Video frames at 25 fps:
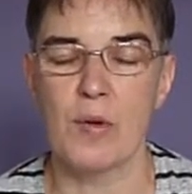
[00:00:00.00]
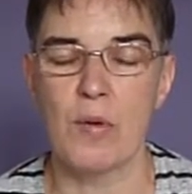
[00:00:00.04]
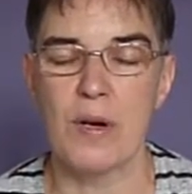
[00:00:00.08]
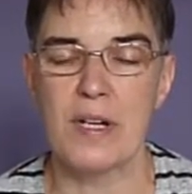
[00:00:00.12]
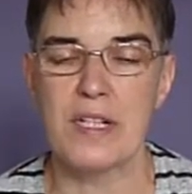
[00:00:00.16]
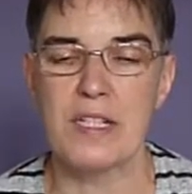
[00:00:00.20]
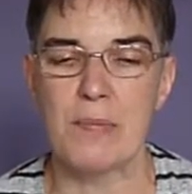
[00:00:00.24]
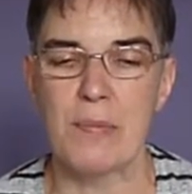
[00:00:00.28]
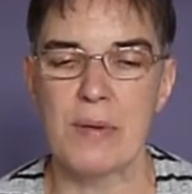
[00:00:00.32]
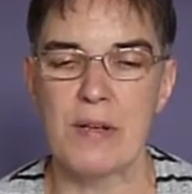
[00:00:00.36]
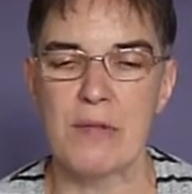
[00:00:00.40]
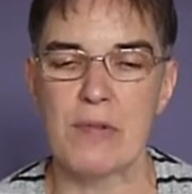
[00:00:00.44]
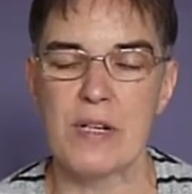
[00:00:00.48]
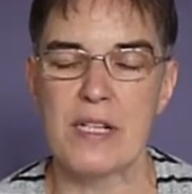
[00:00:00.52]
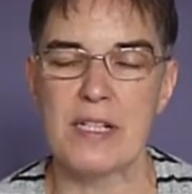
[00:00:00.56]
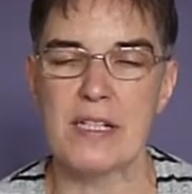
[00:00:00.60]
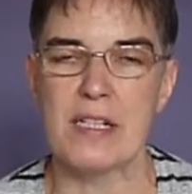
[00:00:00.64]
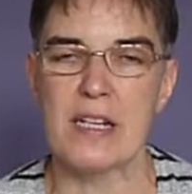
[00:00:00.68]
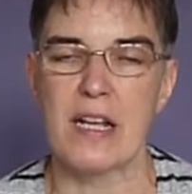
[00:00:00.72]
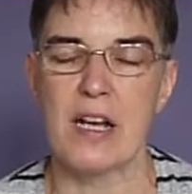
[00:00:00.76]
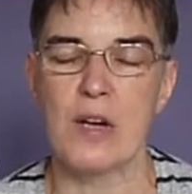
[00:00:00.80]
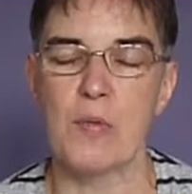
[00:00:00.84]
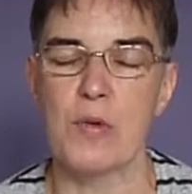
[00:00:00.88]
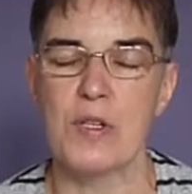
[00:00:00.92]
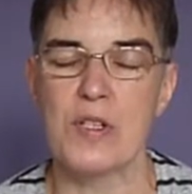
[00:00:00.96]
quite a bit
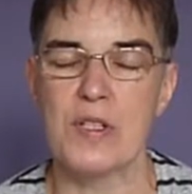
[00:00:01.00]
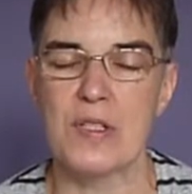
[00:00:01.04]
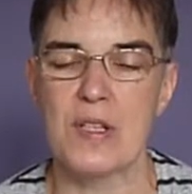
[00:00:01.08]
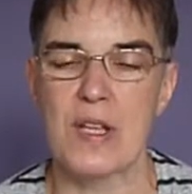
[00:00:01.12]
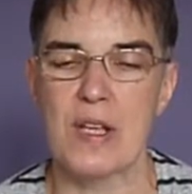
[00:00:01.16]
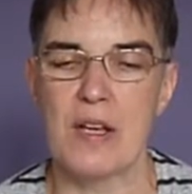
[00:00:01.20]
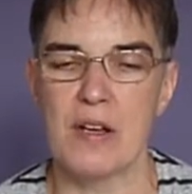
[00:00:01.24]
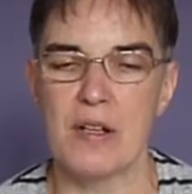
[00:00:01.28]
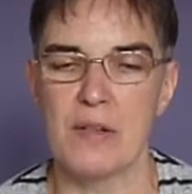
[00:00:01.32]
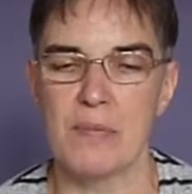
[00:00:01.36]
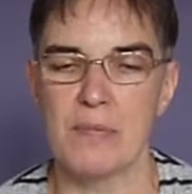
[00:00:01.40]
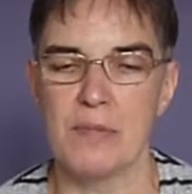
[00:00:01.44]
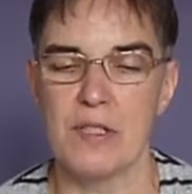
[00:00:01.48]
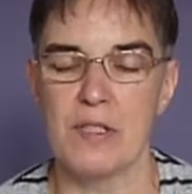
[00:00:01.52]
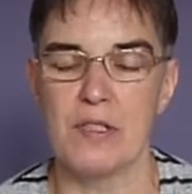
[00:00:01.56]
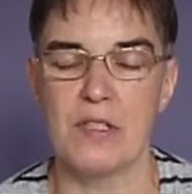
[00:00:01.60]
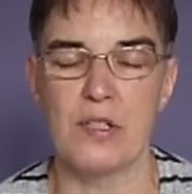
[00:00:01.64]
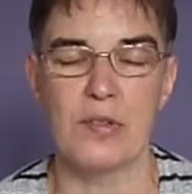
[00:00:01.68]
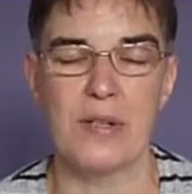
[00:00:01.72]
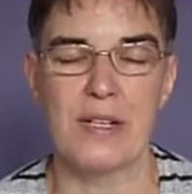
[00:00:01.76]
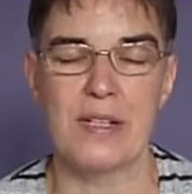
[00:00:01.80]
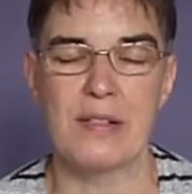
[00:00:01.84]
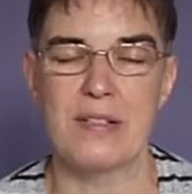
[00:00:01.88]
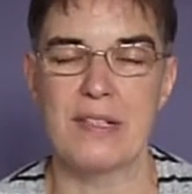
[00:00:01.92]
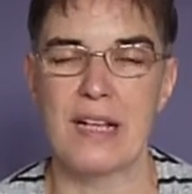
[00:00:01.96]
recently. I wouldn't say I
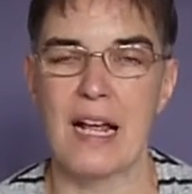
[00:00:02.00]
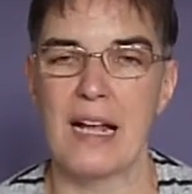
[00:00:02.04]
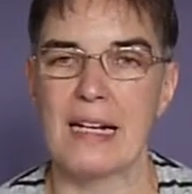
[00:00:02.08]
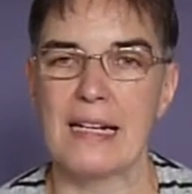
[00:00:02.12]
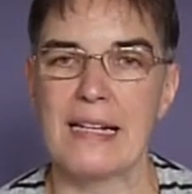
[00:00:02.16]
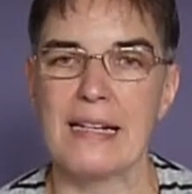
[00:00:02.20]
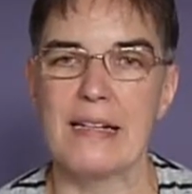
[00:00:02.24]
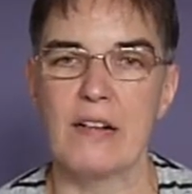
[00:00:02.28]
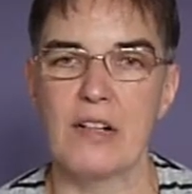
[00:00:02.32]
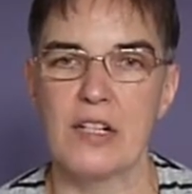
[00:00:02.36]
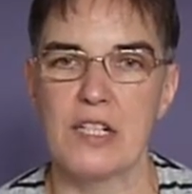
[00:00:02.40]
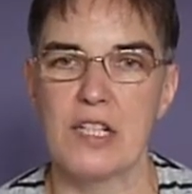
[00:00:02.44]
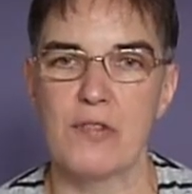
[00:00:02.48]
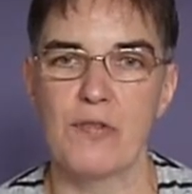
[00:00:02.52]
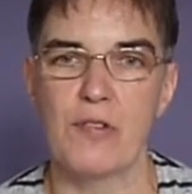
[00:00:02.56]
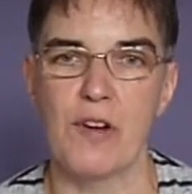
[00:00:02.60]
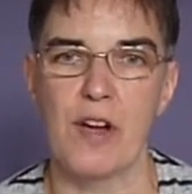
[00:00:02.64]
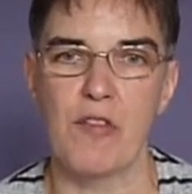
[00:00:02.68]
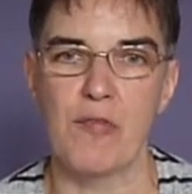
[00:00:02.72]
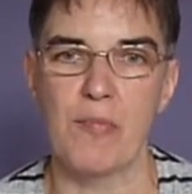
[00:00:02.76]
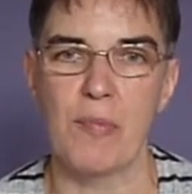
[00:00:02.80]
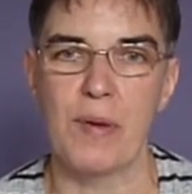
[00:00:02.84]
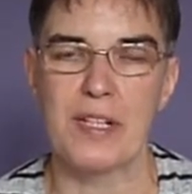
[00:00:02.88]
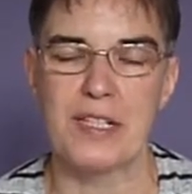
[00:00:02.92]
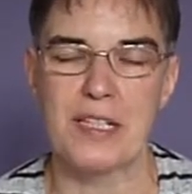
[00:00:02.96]
do exactly 9 to
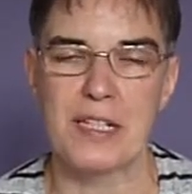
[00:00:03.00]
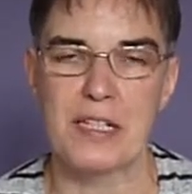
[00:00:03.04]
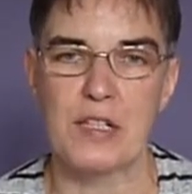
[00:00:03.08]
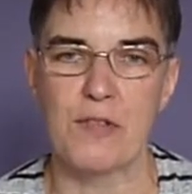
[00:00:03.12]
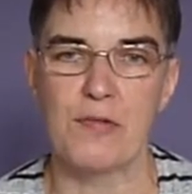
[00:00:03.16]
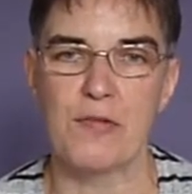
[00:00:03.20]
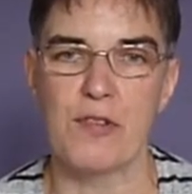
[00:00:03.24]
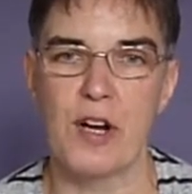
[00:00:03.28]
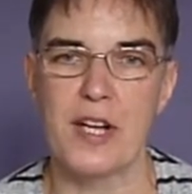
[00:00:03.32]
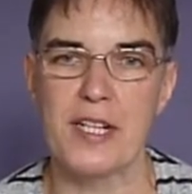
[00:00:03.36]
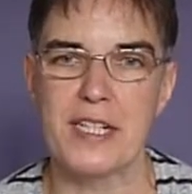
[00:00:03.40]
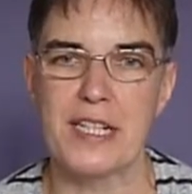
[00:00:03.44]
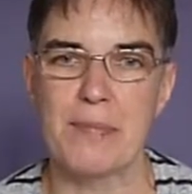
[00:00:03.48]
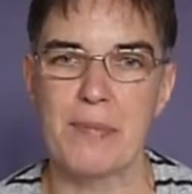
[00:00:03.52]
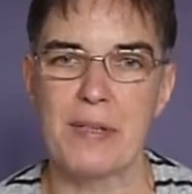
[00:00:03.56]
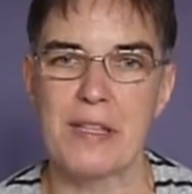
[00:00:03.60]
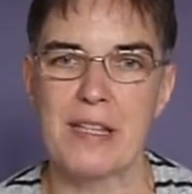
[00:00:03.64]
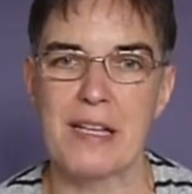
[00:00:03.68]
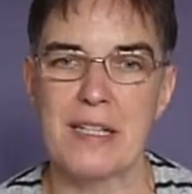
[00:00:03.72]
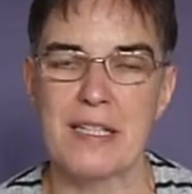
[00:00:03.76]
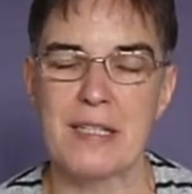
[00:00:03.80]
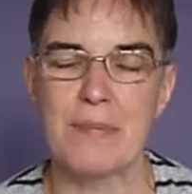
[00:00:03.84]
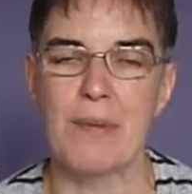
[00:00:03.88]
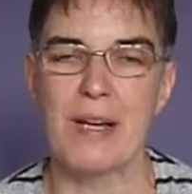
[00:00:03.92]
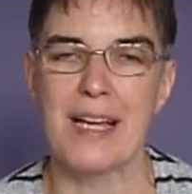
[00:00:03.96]
5 Monday to Friday,
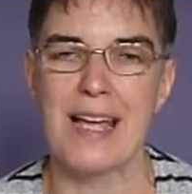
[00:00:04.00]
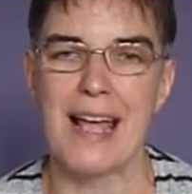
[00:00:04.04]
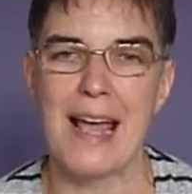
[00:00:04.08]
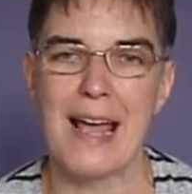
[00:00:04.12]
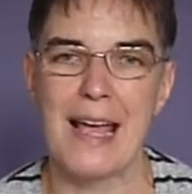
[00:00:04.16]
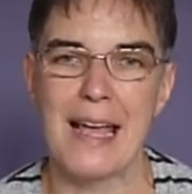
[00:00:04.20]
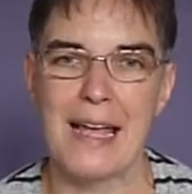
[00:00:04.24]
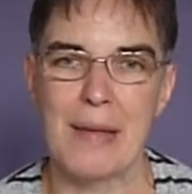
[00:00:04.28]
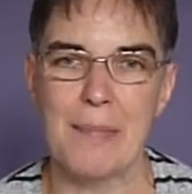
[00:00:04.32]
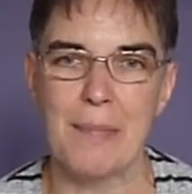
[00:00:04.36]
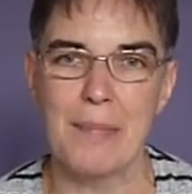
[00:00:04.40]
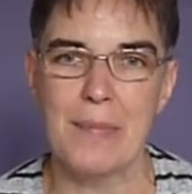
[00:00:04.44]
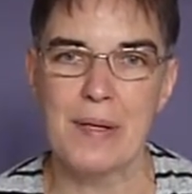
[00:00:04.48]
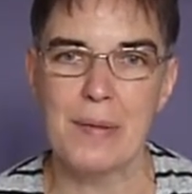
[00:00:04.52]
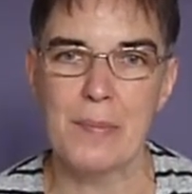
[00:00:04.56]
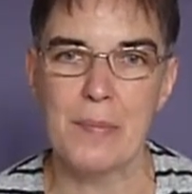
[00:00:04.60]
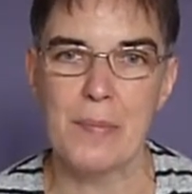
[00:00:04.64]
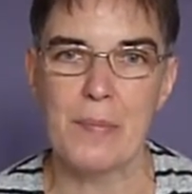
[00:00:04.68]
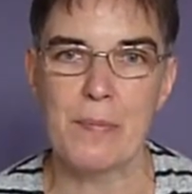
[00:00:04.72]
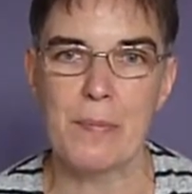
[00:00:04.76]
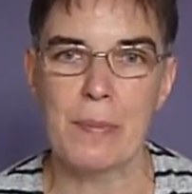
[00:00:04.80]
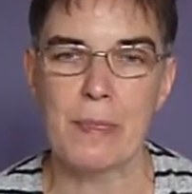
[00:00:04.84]
but that's my aim.